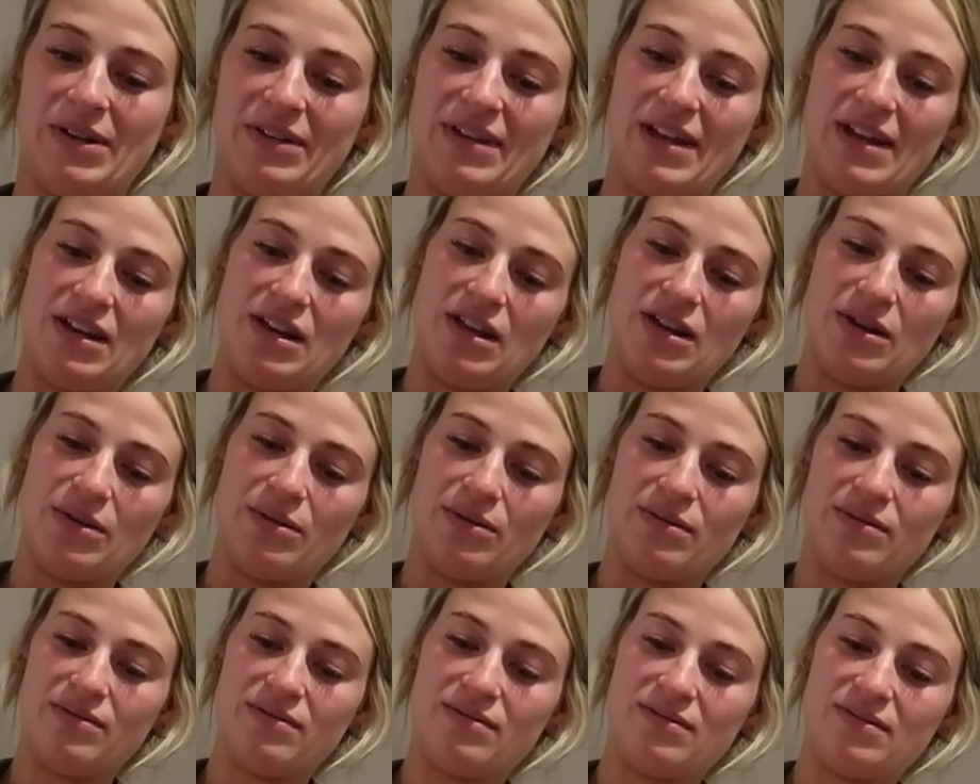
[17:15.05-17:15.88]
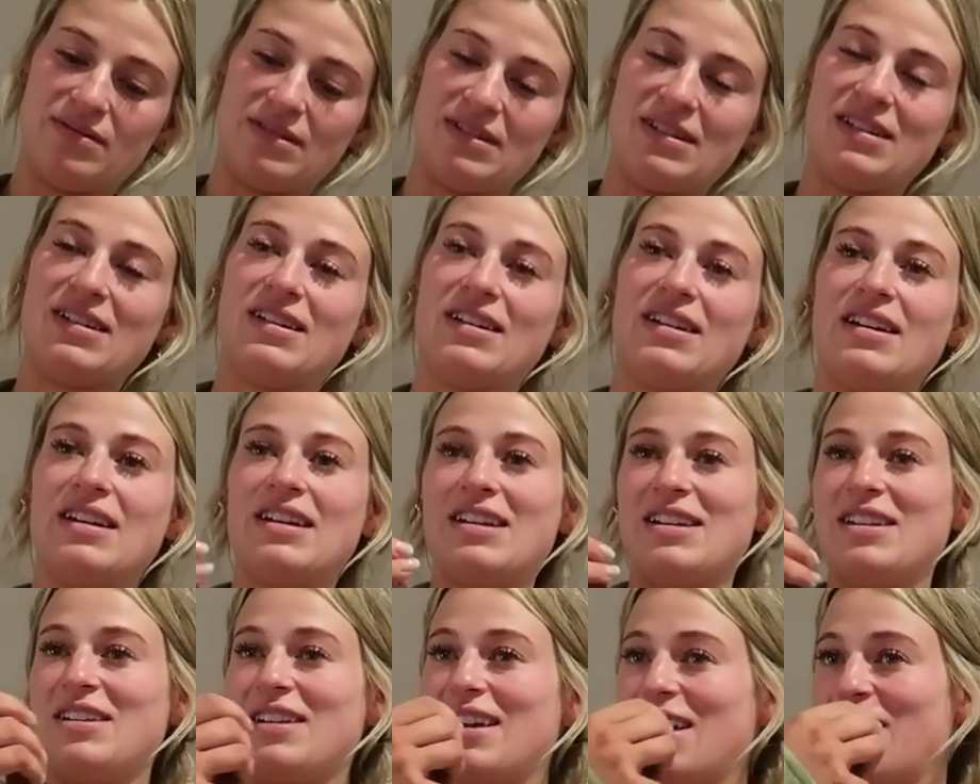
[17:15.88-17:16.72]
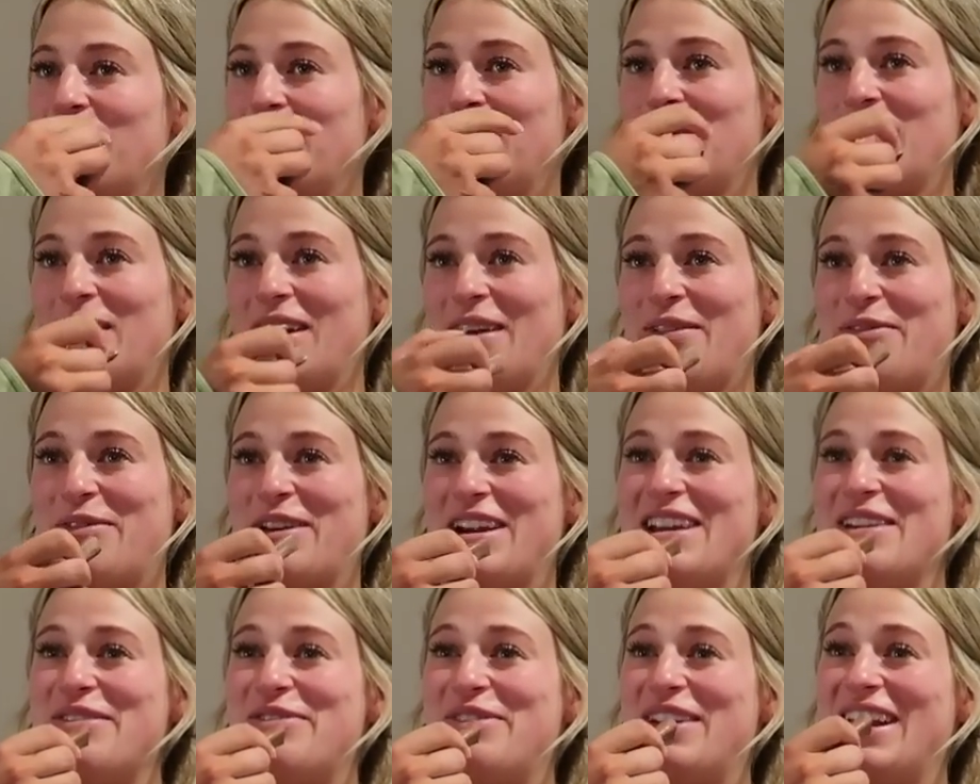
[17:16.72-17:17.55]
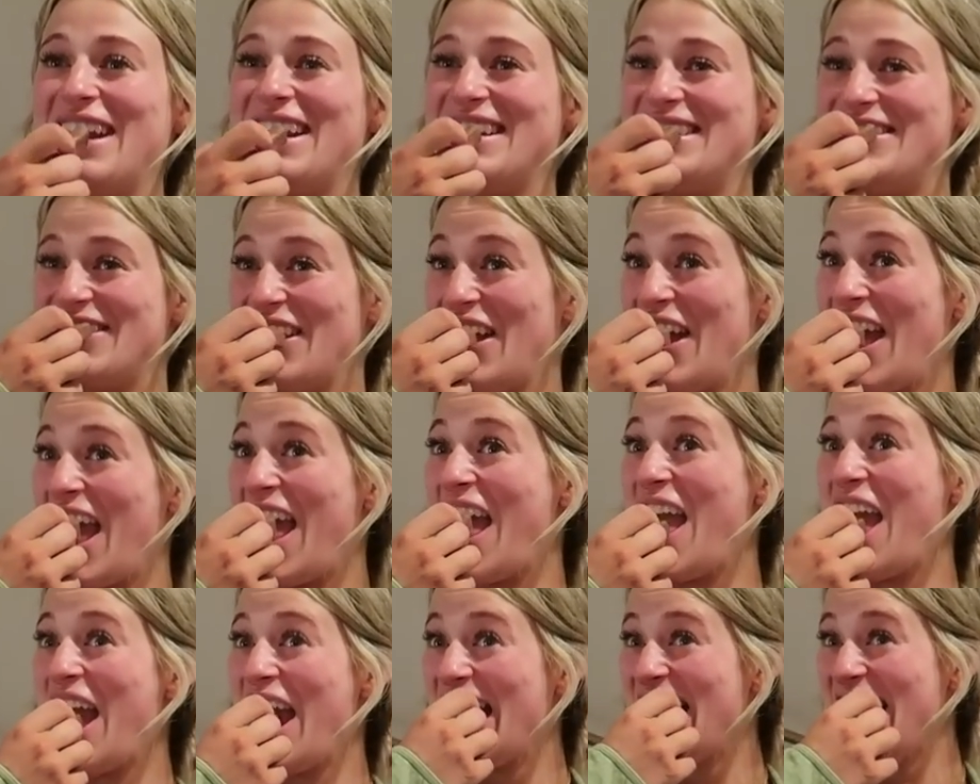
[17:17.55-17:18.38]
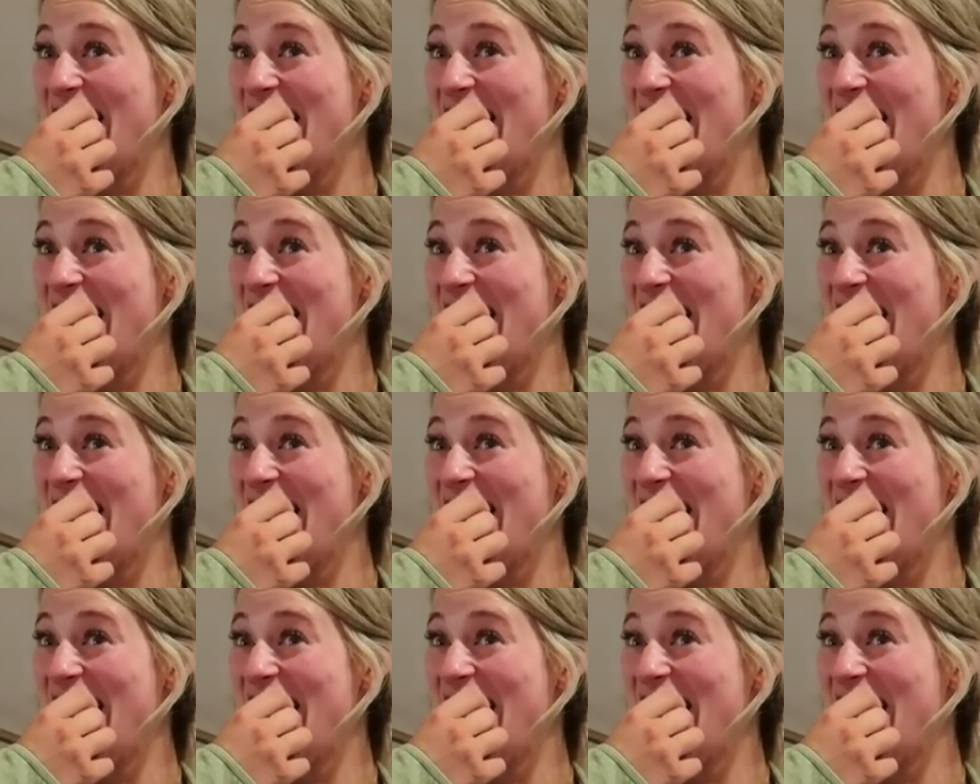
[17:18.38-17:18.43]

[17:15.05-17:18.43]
They're new. You get me one every evening, don't you?